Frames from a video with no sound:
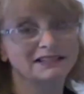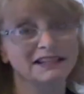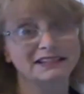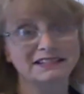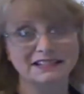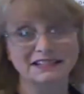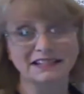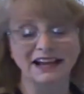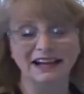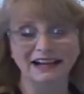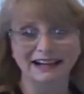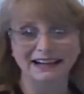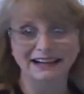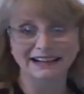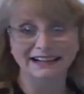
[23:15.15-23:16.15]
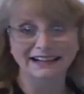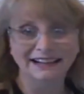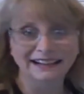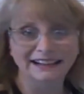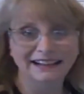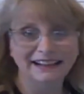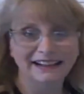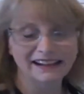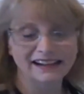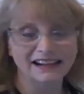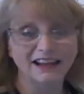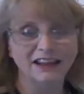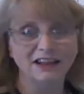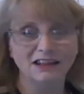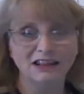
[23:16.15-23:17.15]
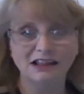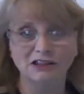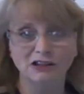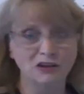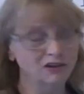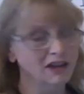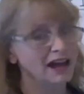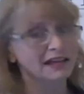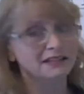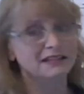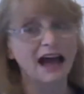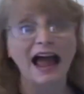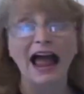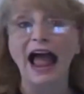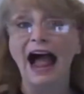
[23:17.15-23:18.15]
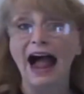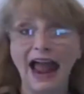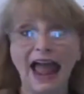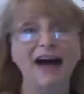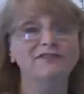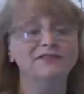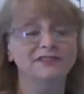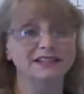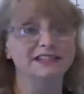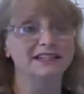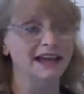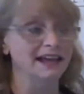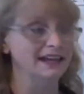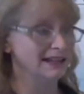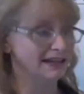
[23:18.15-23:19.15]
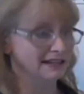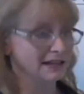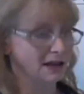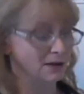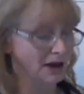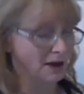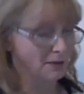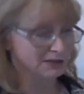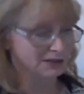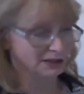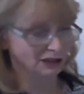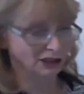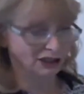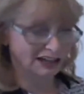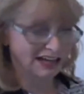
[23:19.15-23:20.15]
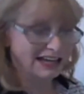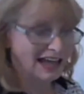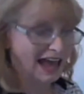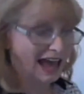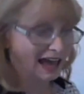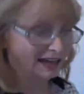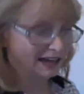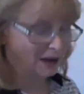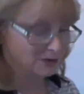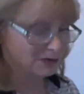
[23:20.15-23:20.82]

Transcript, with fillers: plus it's, uh, you guys, I have to say this. When I was looking